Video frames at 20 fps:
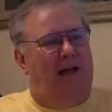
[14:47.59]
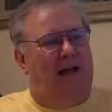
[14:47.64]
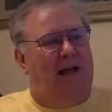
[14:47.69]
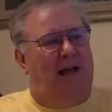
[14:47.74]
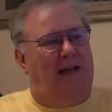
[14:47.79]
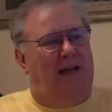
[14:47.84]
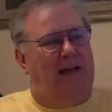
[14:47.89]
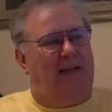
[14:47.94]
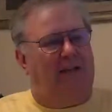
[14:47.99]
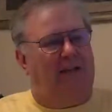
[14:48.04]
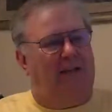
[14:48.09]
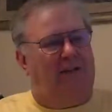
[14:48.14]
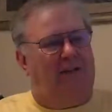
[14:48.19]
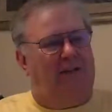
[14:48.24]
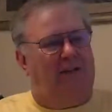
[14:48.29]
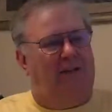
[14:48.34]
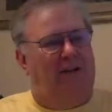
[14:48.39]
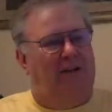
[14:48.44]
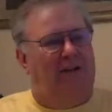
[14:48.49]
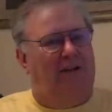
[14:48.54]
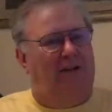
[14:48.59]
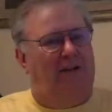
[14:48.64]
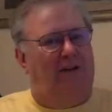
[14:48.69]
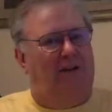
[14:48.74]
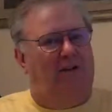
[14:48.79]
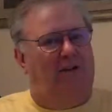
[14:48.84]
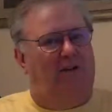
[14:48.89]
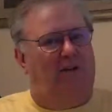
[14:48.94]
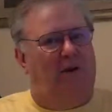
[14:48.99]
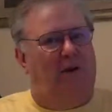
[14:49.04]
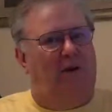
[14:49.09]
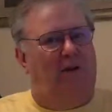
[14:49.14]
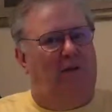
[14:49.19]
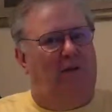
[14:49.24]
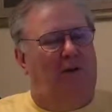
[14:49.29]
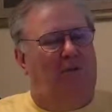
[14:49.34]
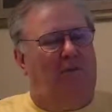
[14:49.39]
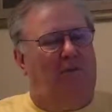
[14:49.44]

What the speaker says: I just drove up